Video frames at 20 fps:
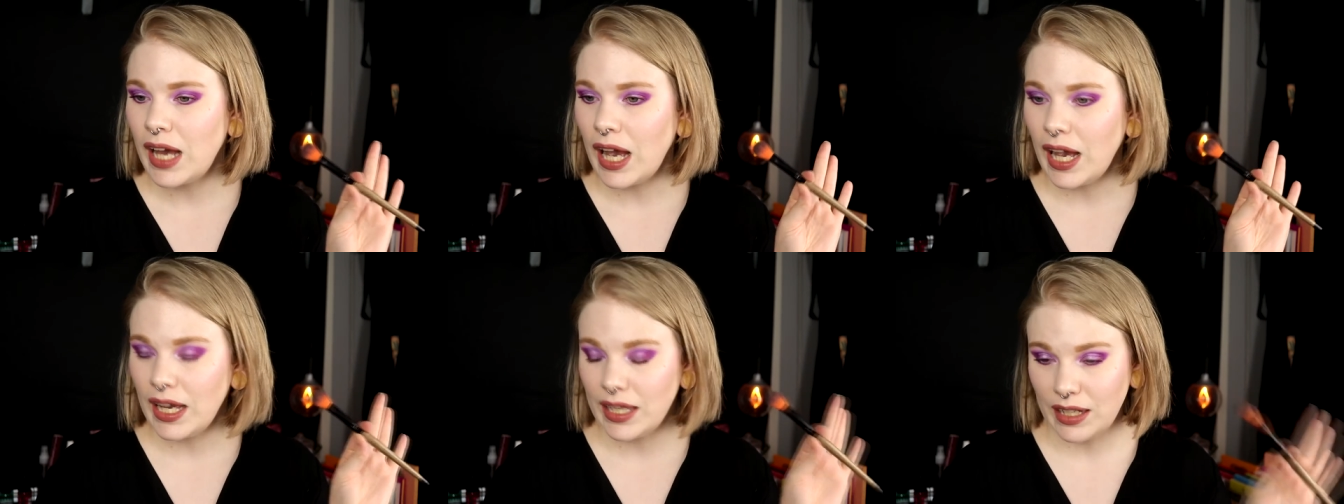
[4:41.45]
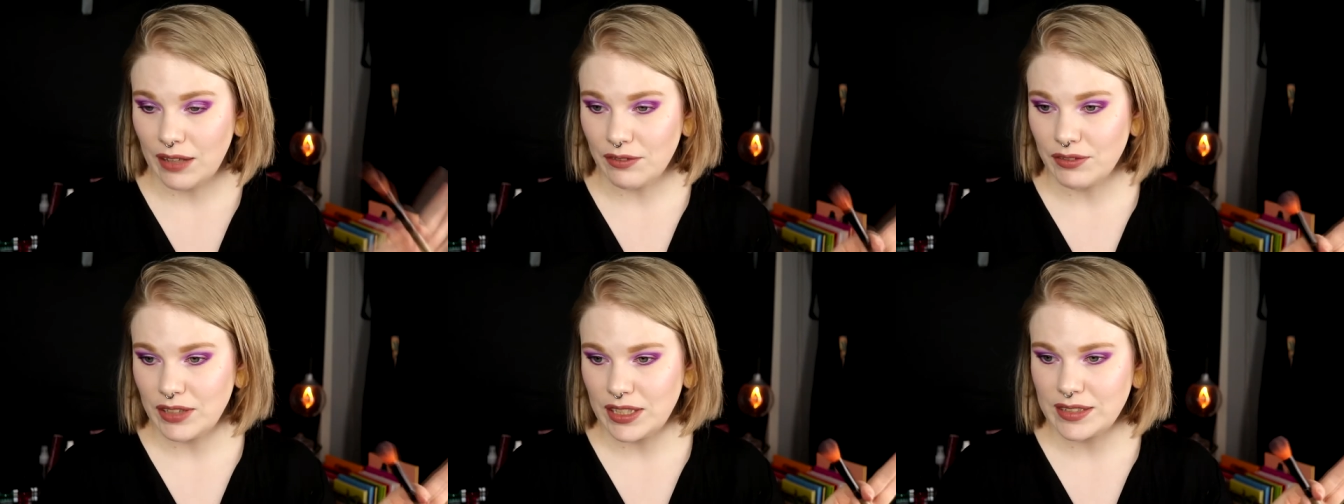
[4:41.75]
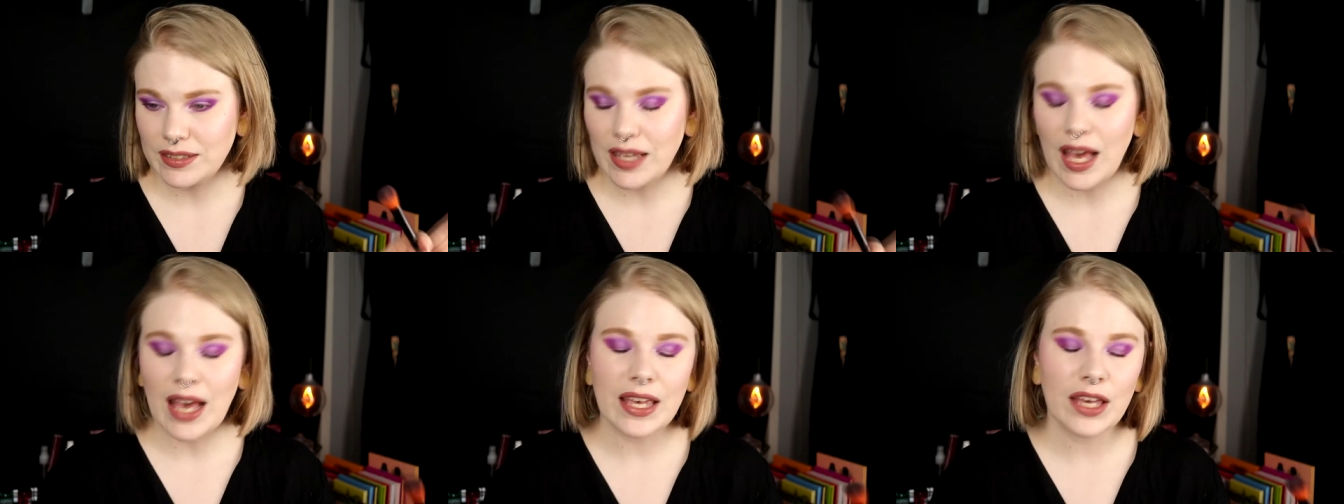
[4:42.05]
I love
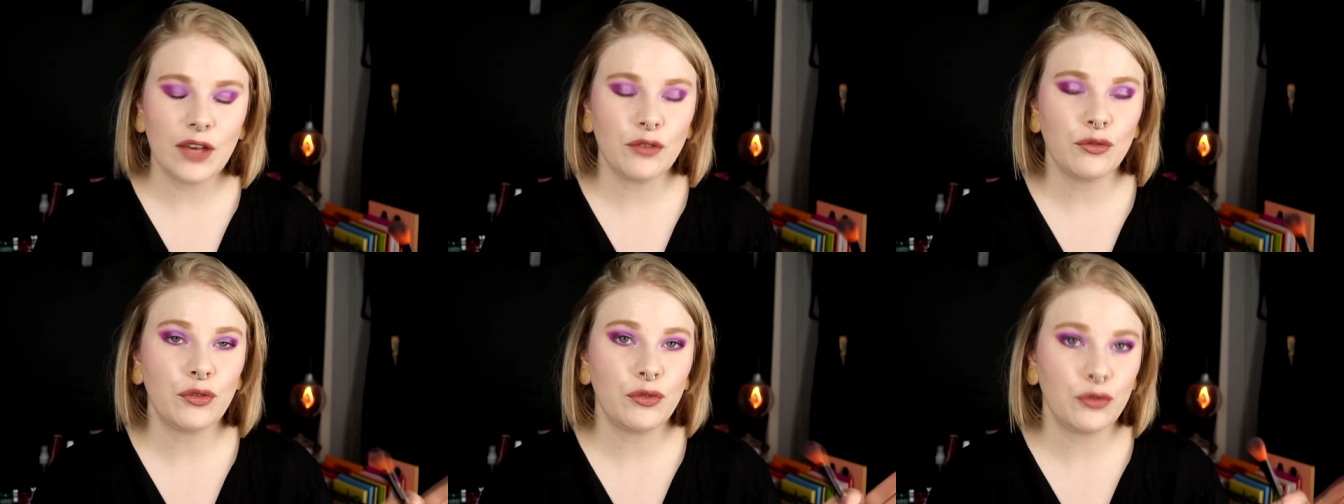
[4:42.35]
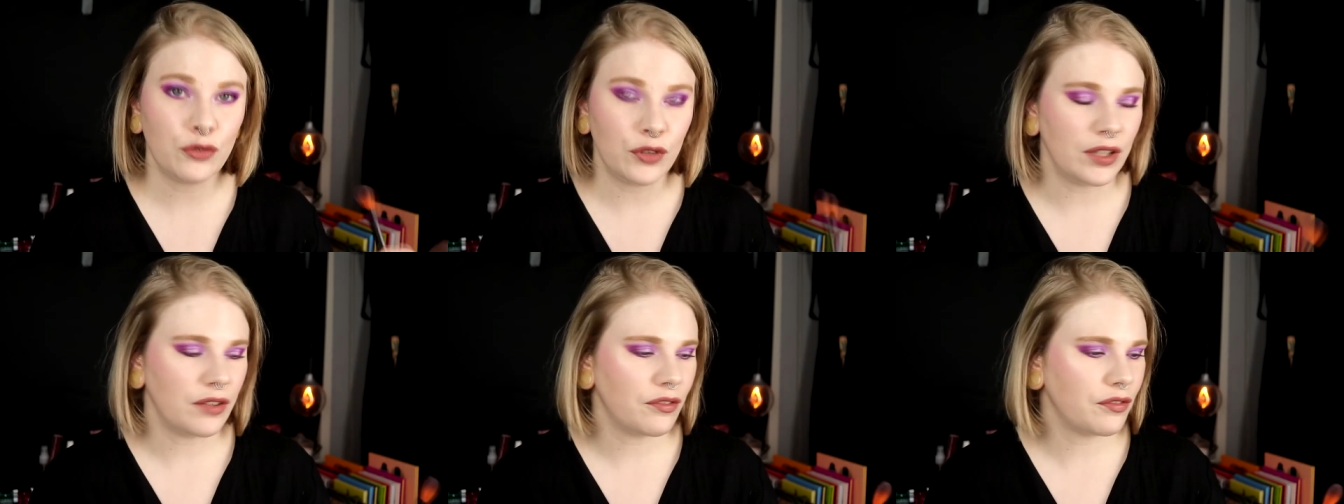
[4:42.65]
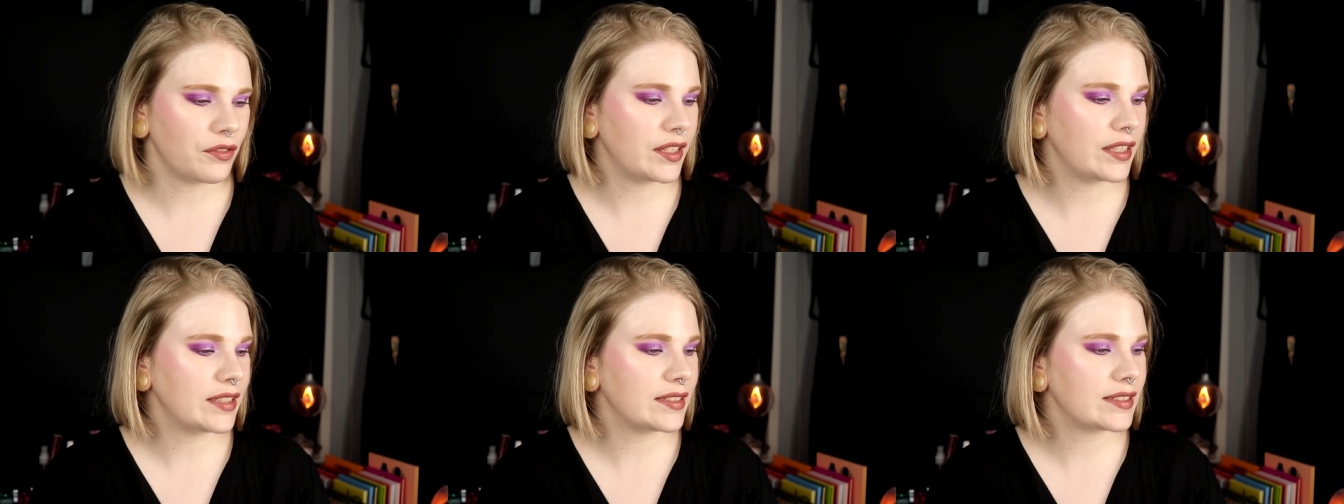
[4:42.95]
this. I have three
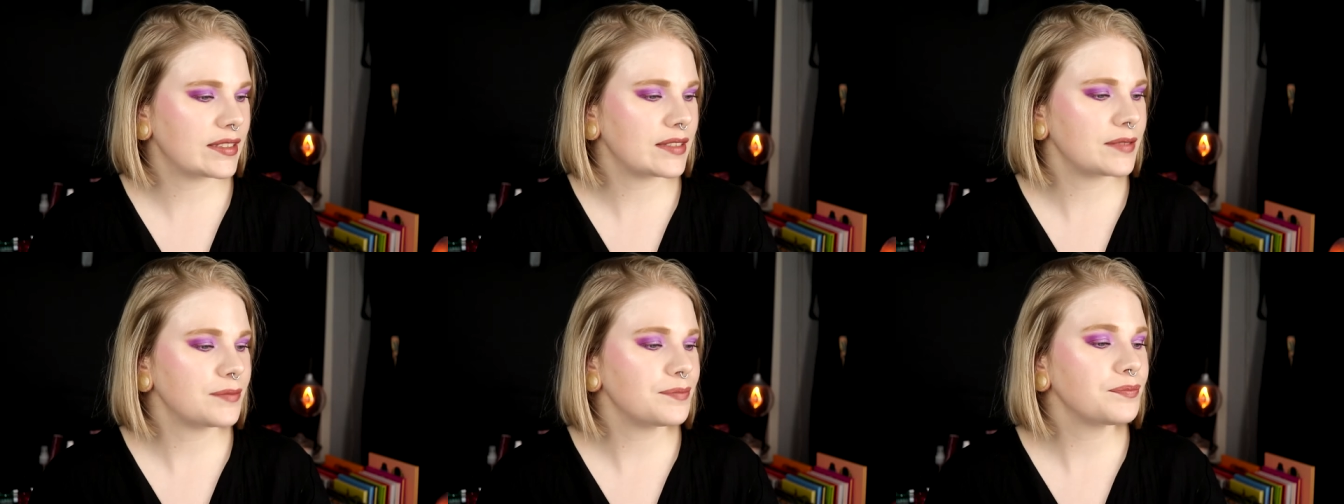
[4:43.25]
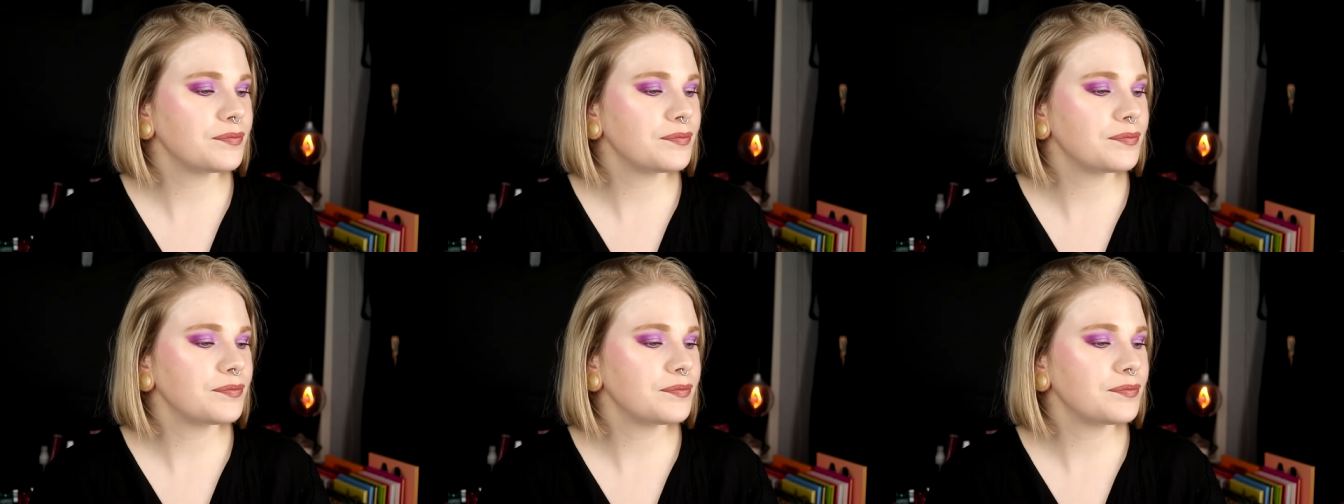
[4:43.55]
of these.